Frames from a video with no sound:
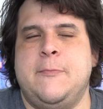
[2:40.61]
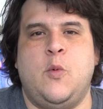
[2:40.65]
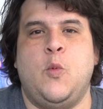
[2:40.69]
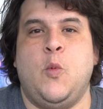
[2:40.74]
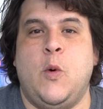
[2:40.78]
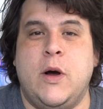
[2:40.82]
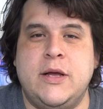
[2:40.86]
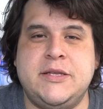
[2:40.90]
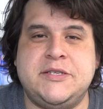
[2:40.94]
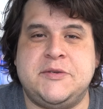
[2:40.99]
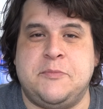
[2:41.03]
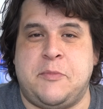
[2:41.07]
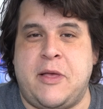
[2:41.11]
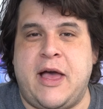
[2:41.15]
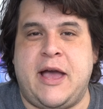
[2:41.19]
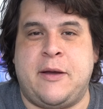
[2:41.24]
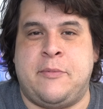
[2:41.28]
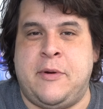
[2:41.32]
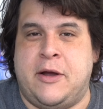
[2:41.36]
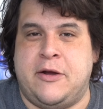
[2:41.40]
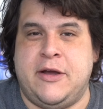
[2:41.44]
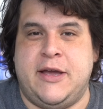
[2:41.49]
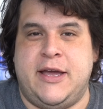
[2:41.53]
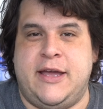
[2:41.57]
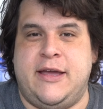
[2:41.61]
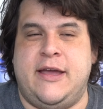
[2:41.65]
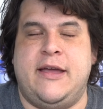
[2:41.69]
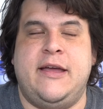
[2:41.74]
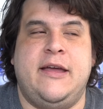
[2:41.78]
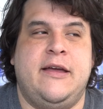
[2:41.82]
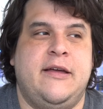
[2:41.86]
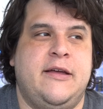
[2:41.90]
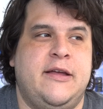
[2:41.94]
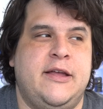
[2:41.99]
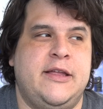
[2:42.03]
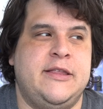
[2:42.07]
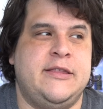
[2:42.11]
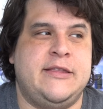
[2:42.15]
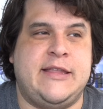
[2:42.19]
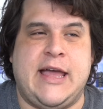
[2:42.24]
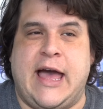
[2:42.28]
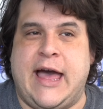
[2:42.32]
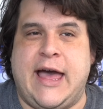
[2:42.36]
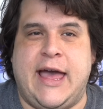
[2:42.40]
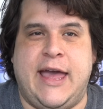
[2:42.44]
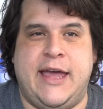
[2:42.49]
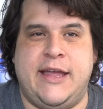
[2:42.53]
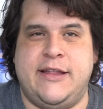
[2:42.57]
Once BlackBerry
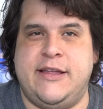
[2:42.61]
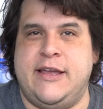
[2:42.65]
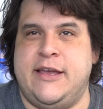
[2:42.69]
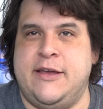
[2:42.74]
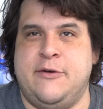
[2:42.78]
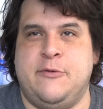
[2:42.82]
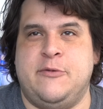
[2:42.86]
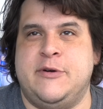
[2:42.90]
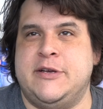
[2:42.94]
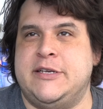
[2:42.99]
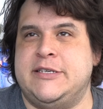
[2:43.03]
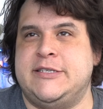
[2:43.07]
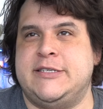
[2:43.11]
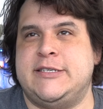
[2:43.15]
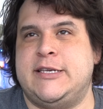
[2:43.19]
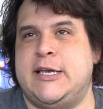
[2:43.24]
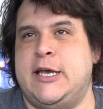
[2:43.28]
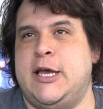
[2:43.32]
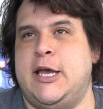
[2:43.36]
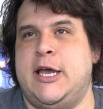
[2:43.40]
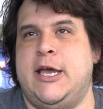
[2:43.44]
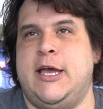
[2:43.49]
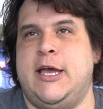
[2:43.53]
died, it was